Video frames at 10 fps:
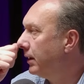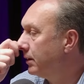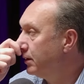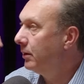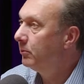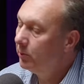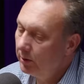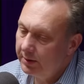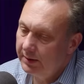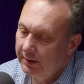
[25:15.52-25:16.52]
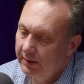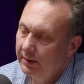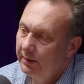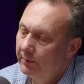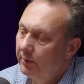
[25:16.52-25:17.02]
There was
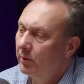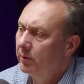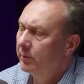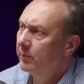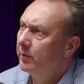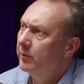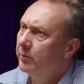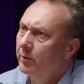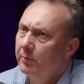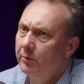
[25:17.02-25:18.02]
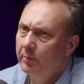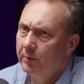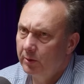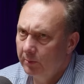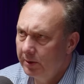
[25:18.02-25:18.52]
from
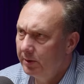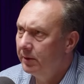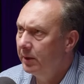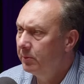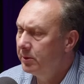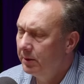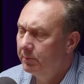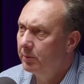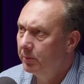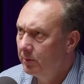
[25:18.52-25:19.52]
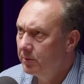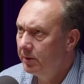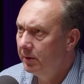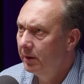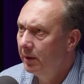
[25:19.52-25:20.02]
the Commission, there was a
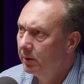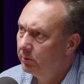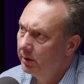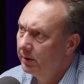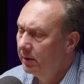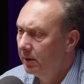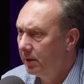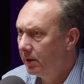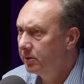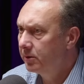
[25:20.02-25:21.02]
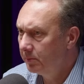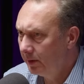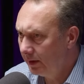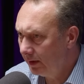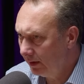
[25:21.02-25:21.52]
proposal to enlarge the
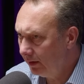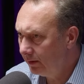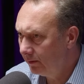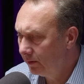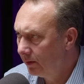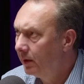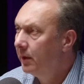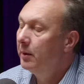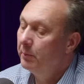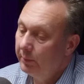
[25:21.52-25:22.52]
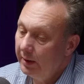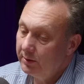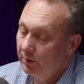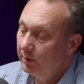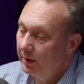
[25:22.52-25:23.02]
mandate
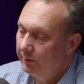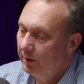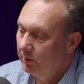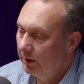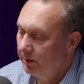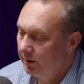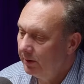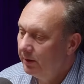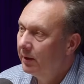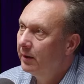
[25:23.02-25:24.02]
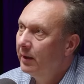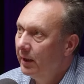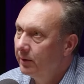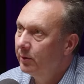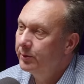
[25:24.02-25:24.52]
based on the evaluation
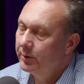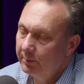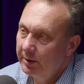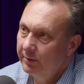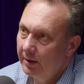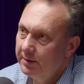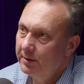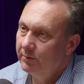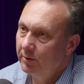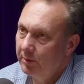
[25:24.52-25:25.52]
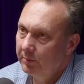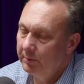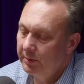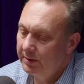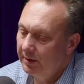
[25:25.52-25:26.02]
and also some advices from the
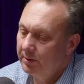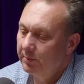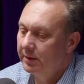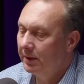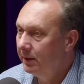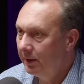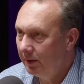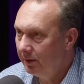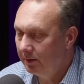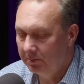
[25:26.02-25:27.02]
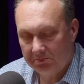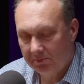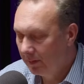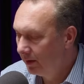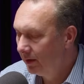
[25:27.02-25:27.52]
member states. But at the end,
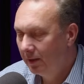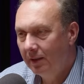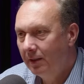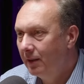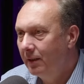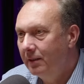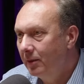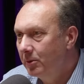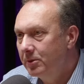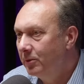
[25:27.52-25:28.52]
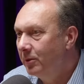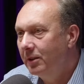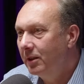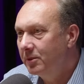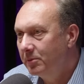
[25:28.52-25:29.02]
there was no
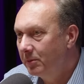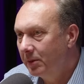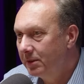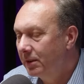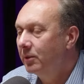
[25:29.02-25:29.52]
enlargement, basically,